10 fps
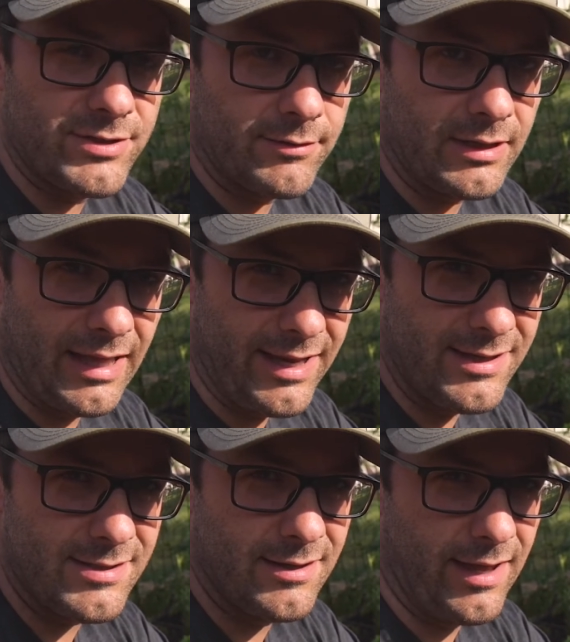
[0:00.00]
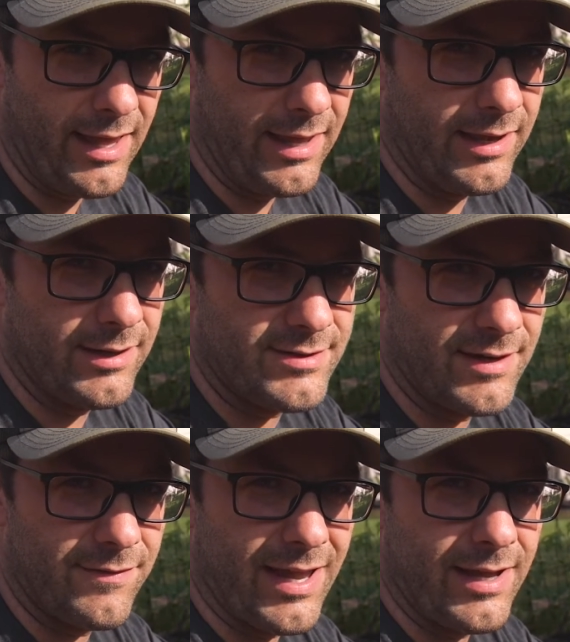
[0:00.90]
out the light and
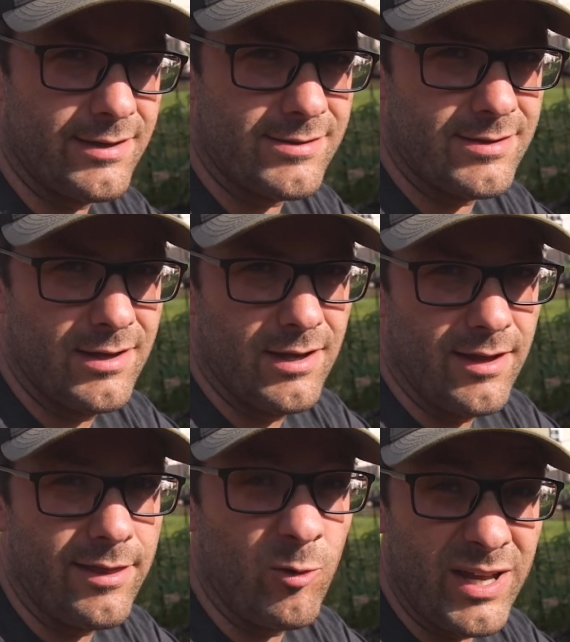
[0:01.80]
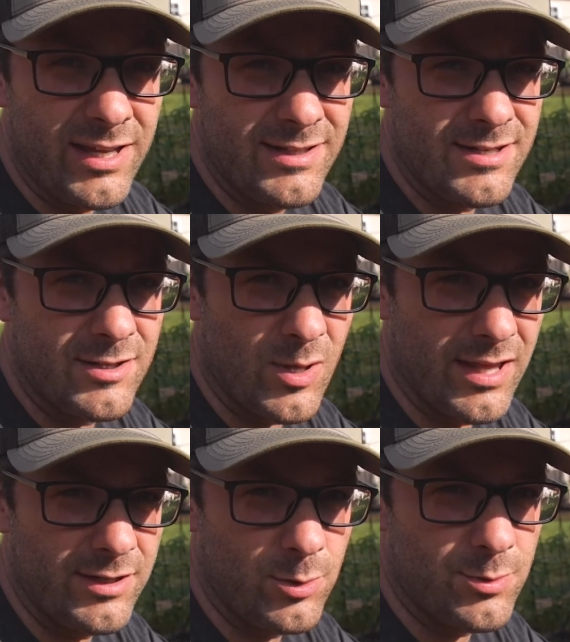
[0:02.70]
suffocates the weeds so
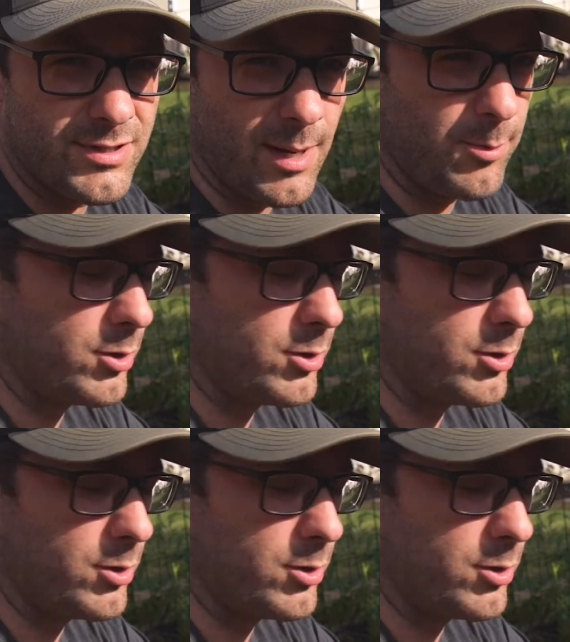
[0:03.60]
they do stop